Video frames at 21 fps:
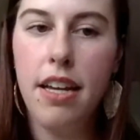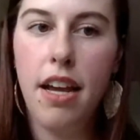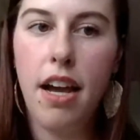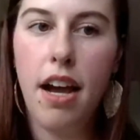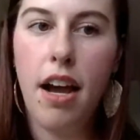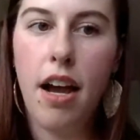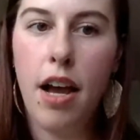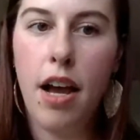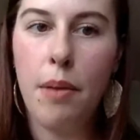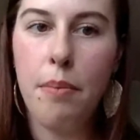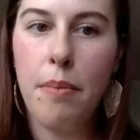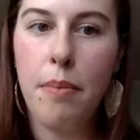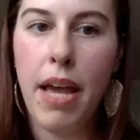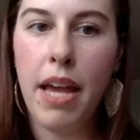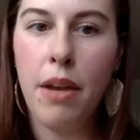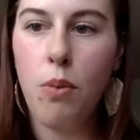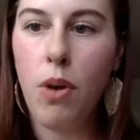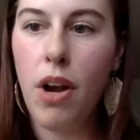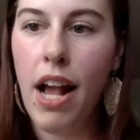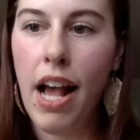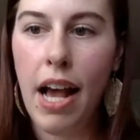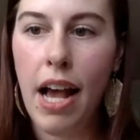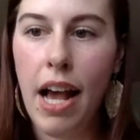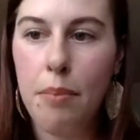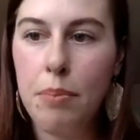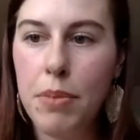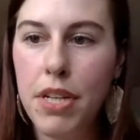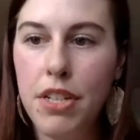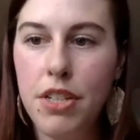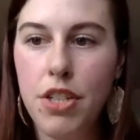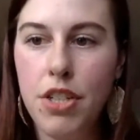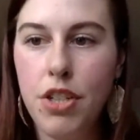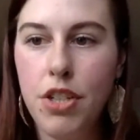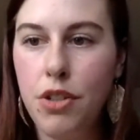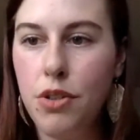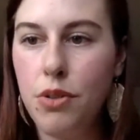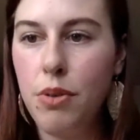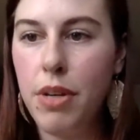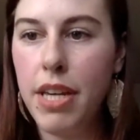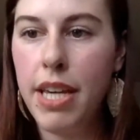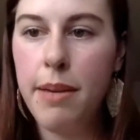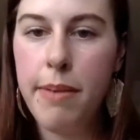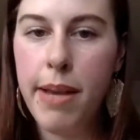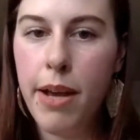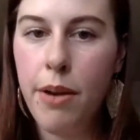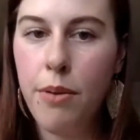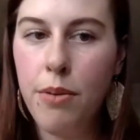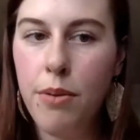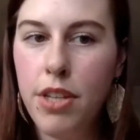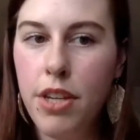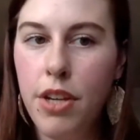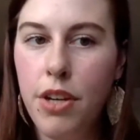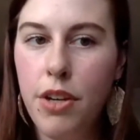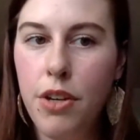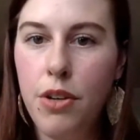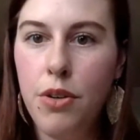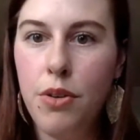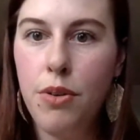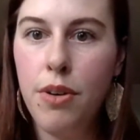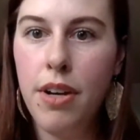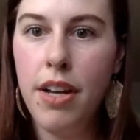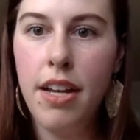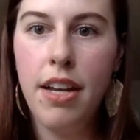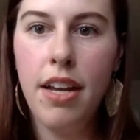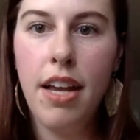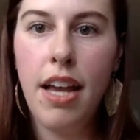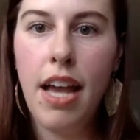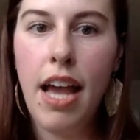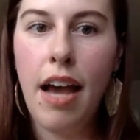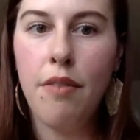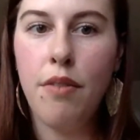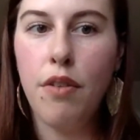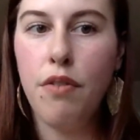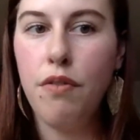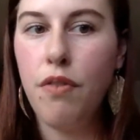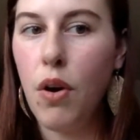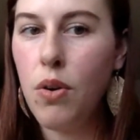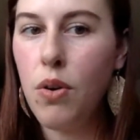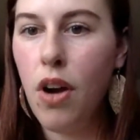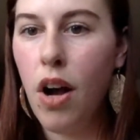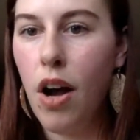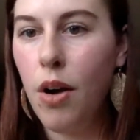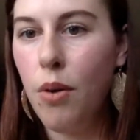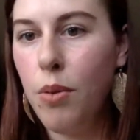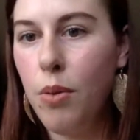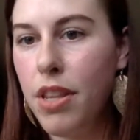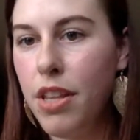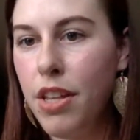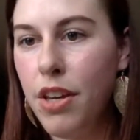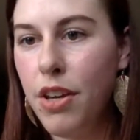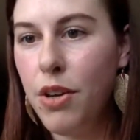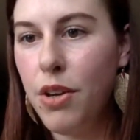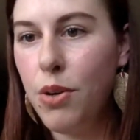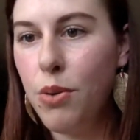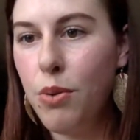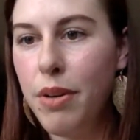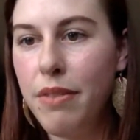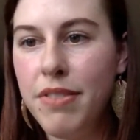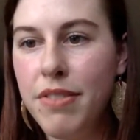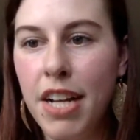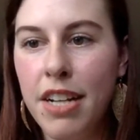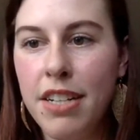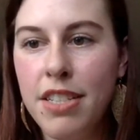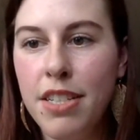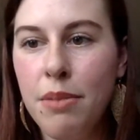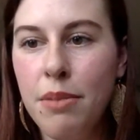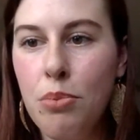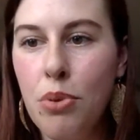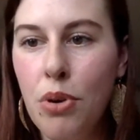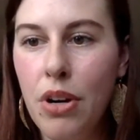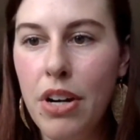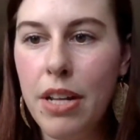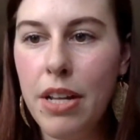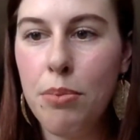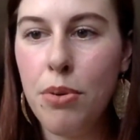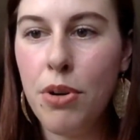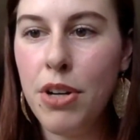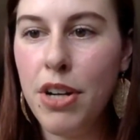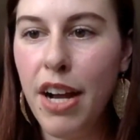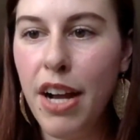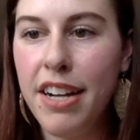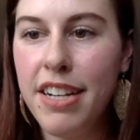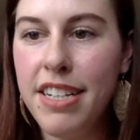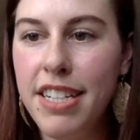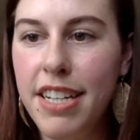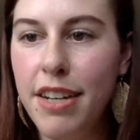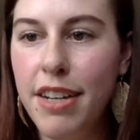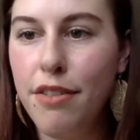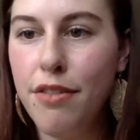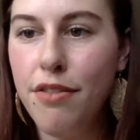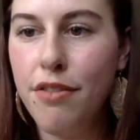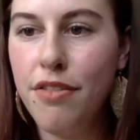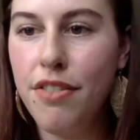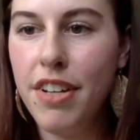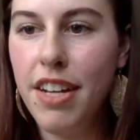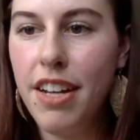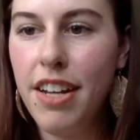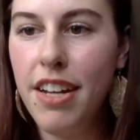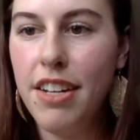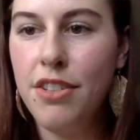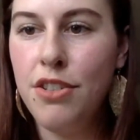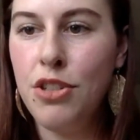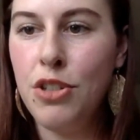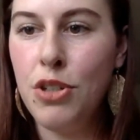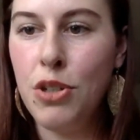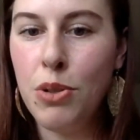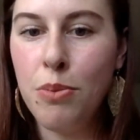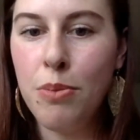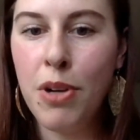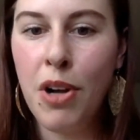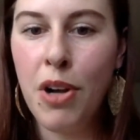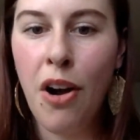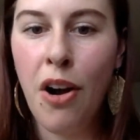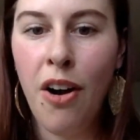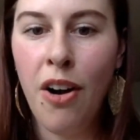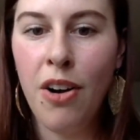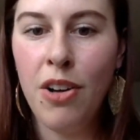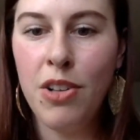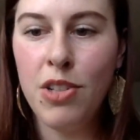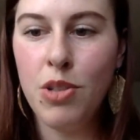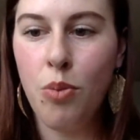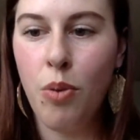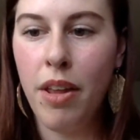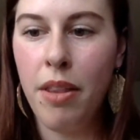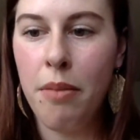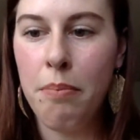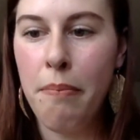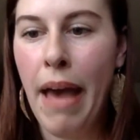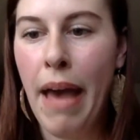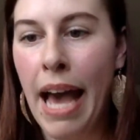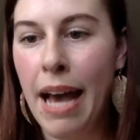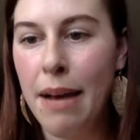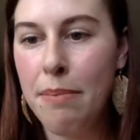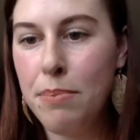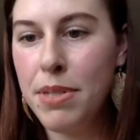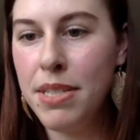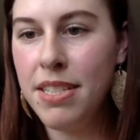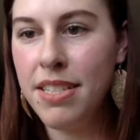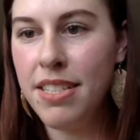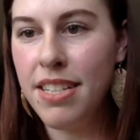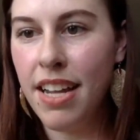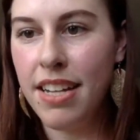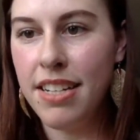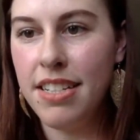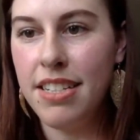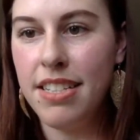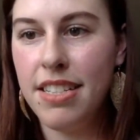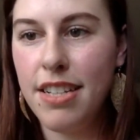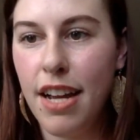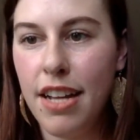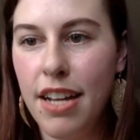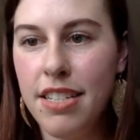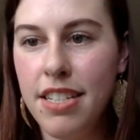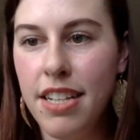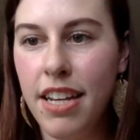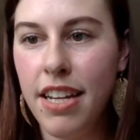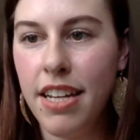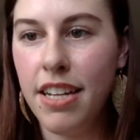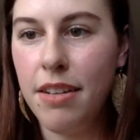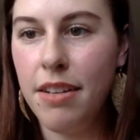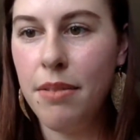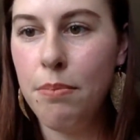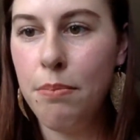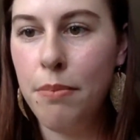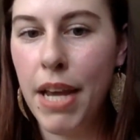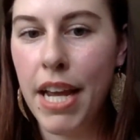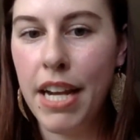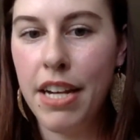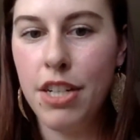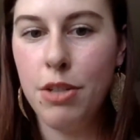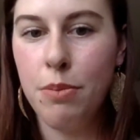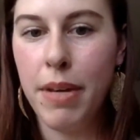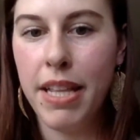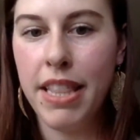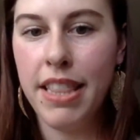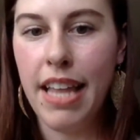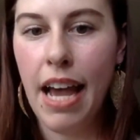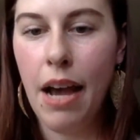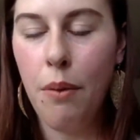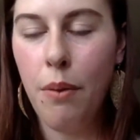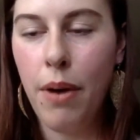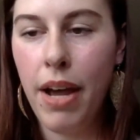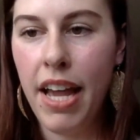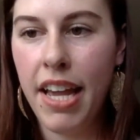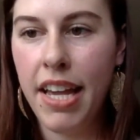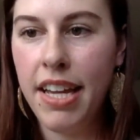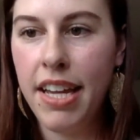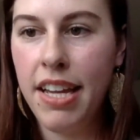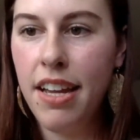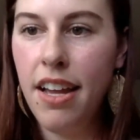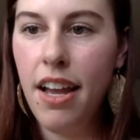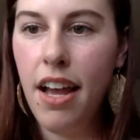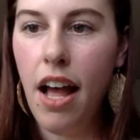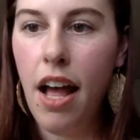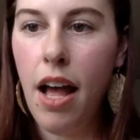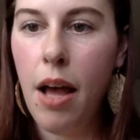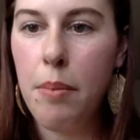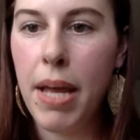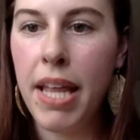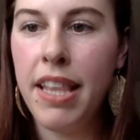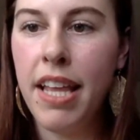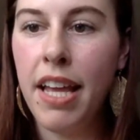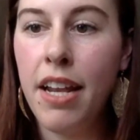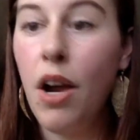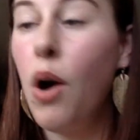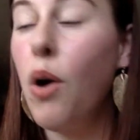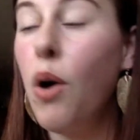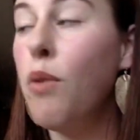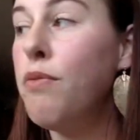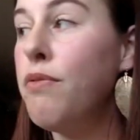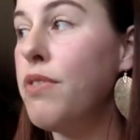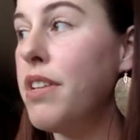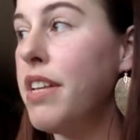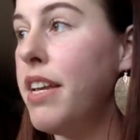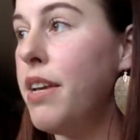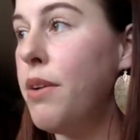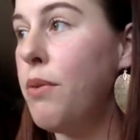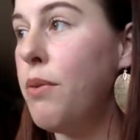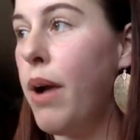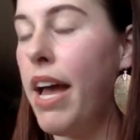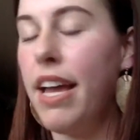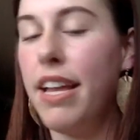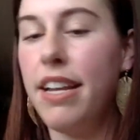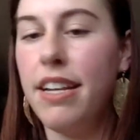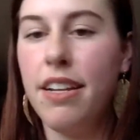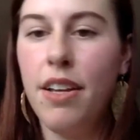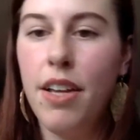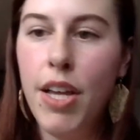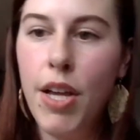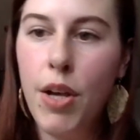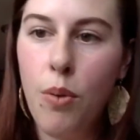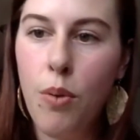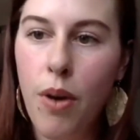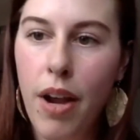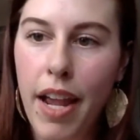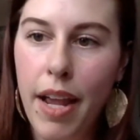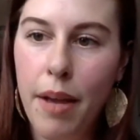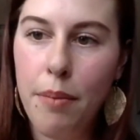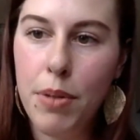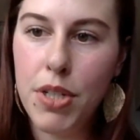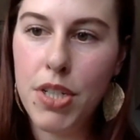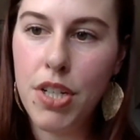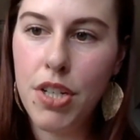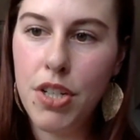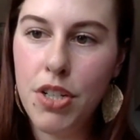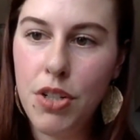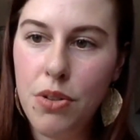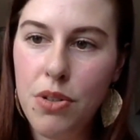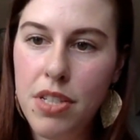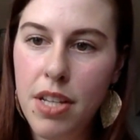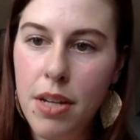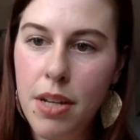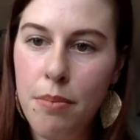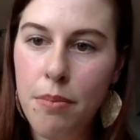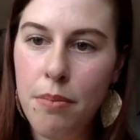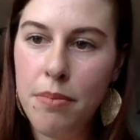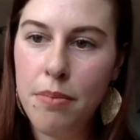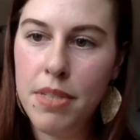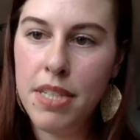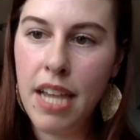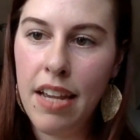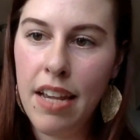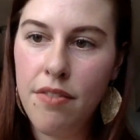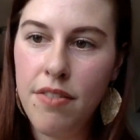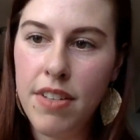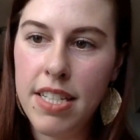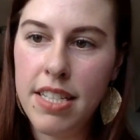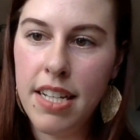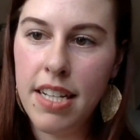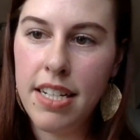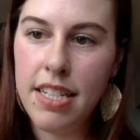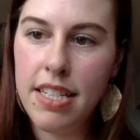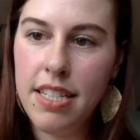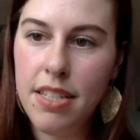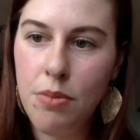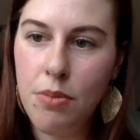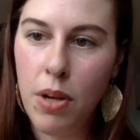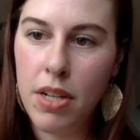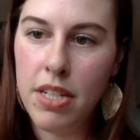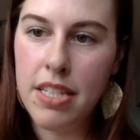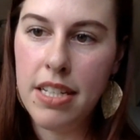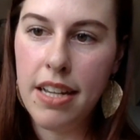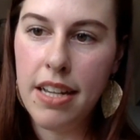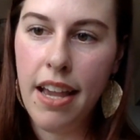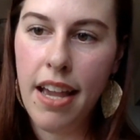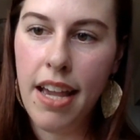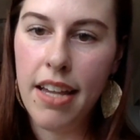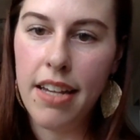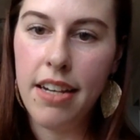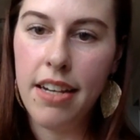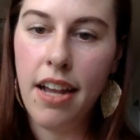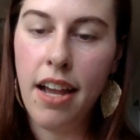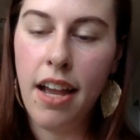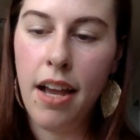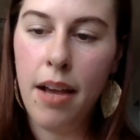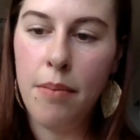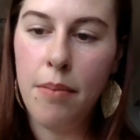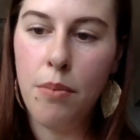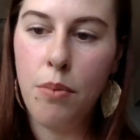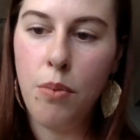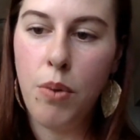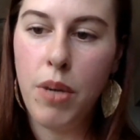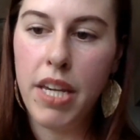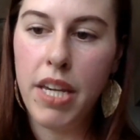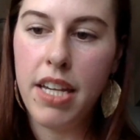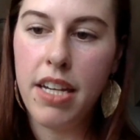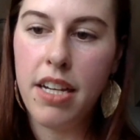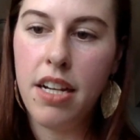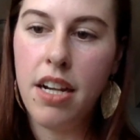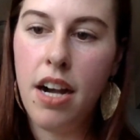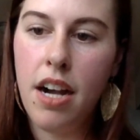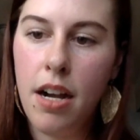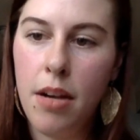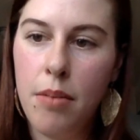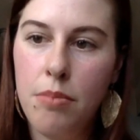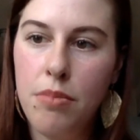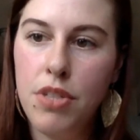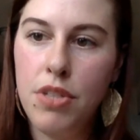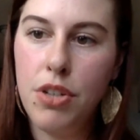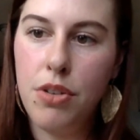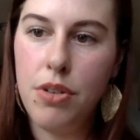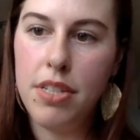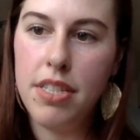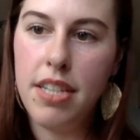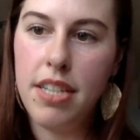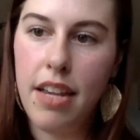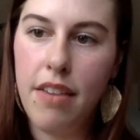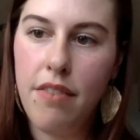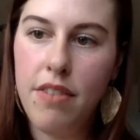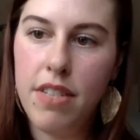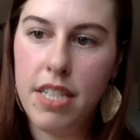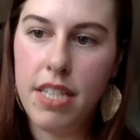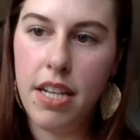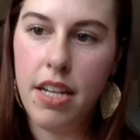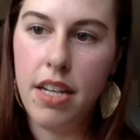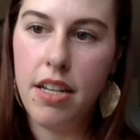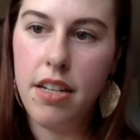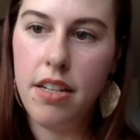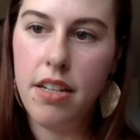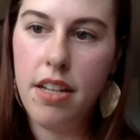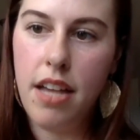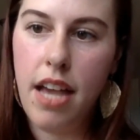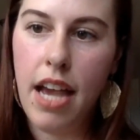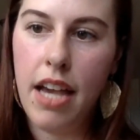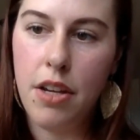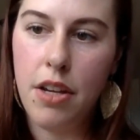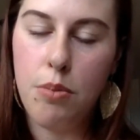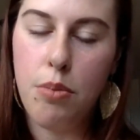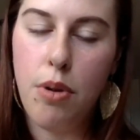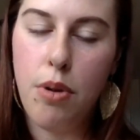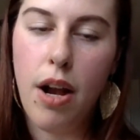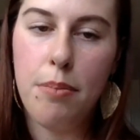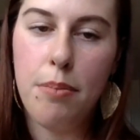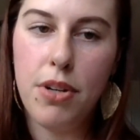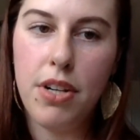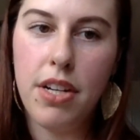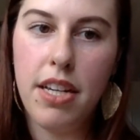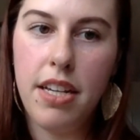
And we're happy to email with you, have a phone call with you. We've done some pretty productive Zoom calls with maps and discussing management that way. And then hopefully when we're able to do some site visits, once again, we can come do a site visit at your property.